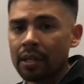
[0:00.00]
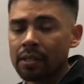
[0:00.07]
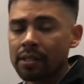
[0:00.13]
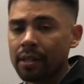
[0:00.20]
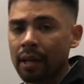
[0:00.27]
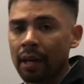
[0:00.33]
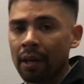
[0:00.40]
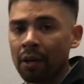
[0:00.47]

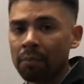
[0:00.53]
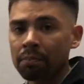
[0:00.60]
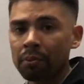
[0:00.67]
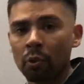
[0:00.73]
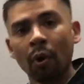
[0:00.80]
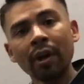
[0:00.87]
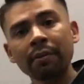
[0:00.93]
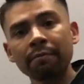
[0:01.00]
to
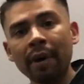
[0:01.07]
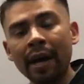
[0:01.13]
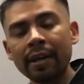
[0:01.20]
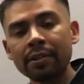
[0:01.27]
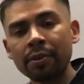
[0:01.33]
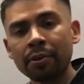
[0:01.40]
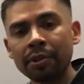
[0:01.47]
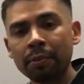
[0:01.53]
help quantify
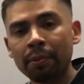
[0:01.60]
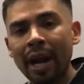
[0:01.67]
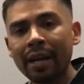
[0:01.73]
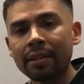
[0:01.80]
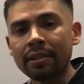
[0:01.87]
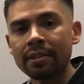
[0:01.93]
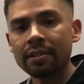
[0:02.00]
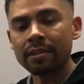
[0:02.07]
it during your
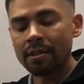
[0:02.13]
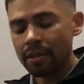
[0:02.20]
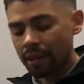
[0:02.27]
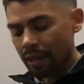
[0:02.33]
practice.